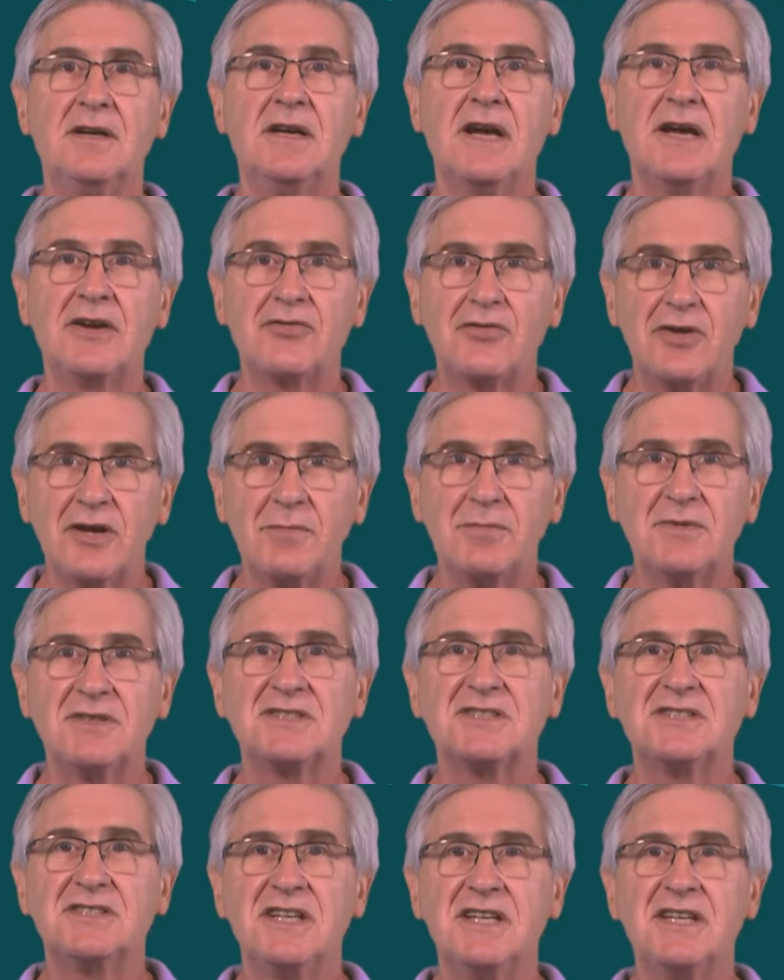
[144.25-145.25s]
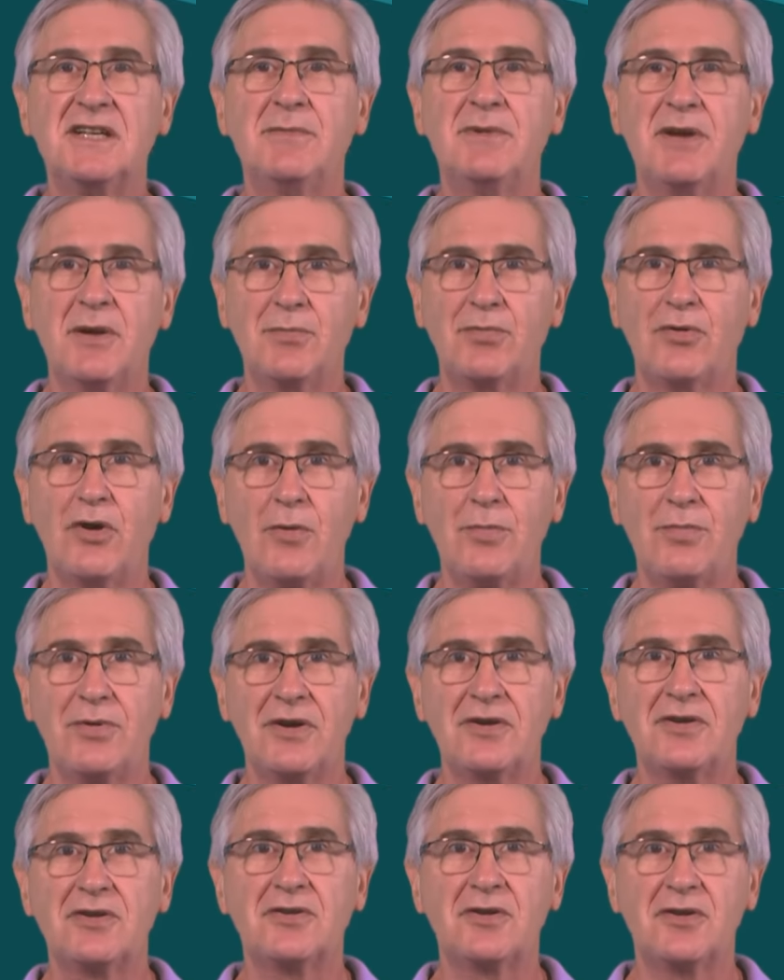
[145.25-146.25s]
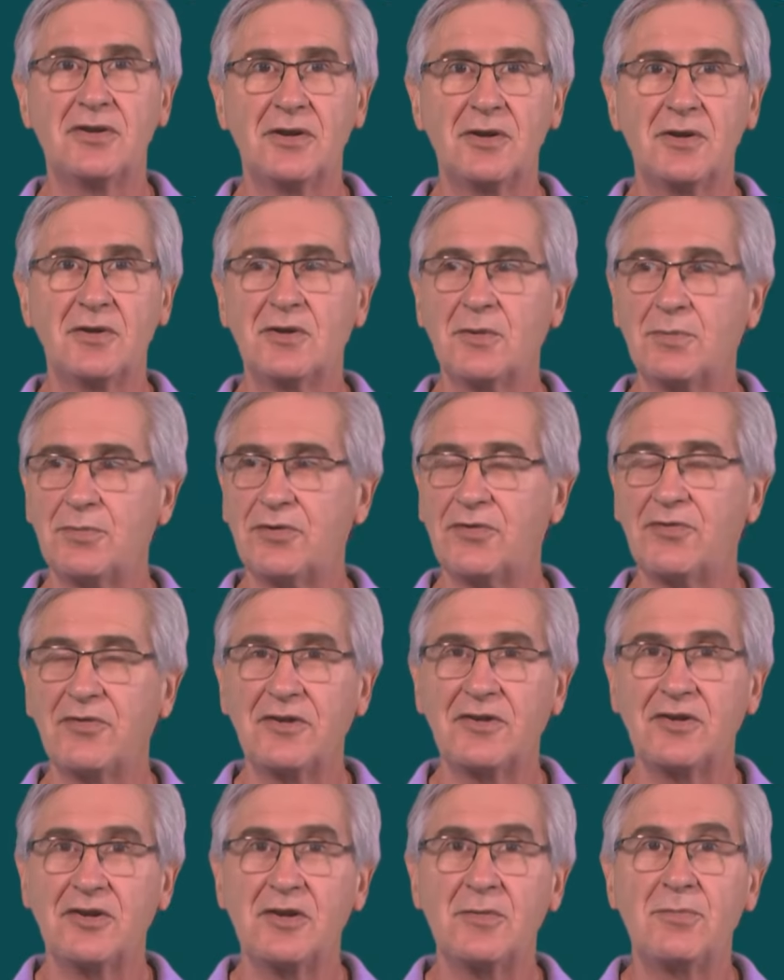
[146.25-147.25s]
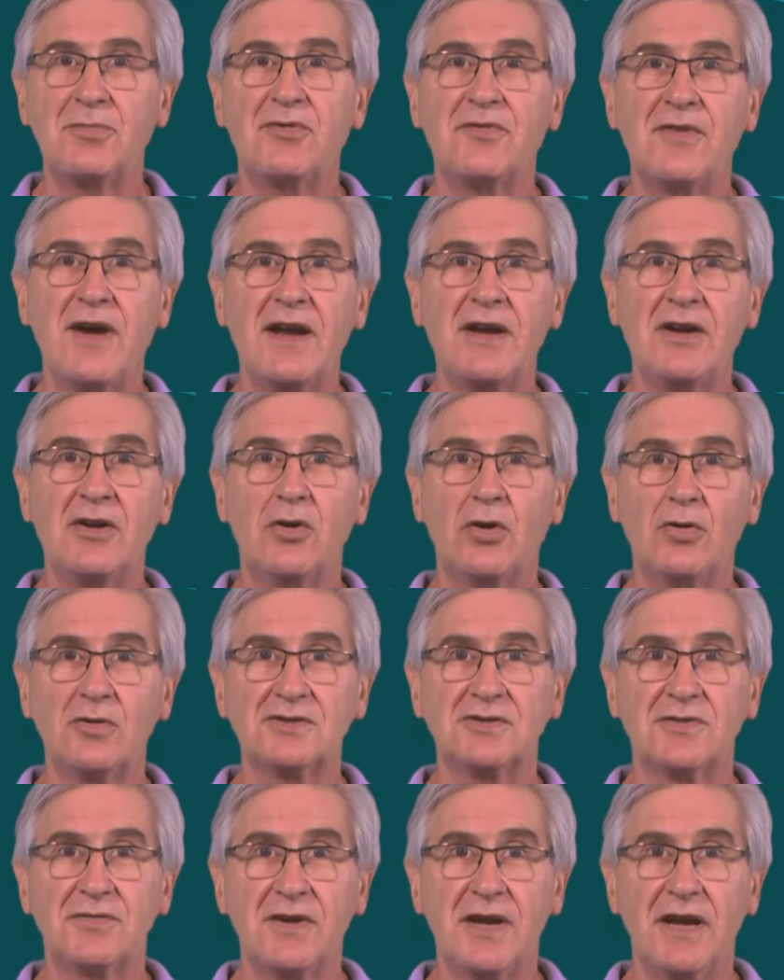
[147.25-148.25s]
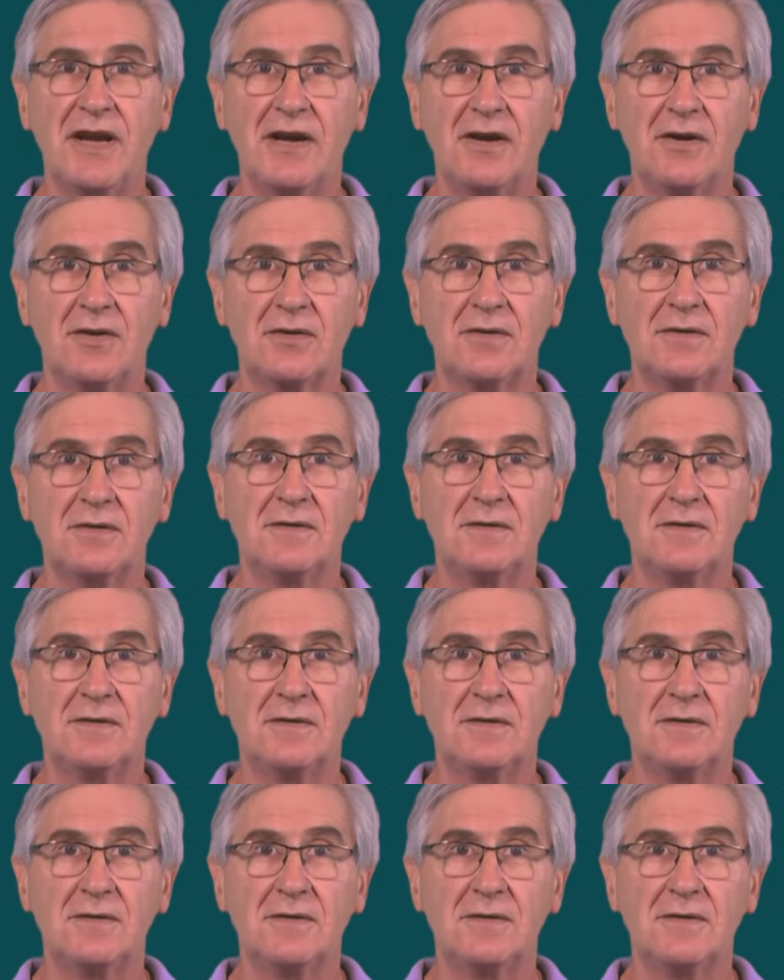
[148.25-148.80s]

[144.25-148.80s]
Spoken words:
and treatments need to be appropriate to the prevailing goals of care.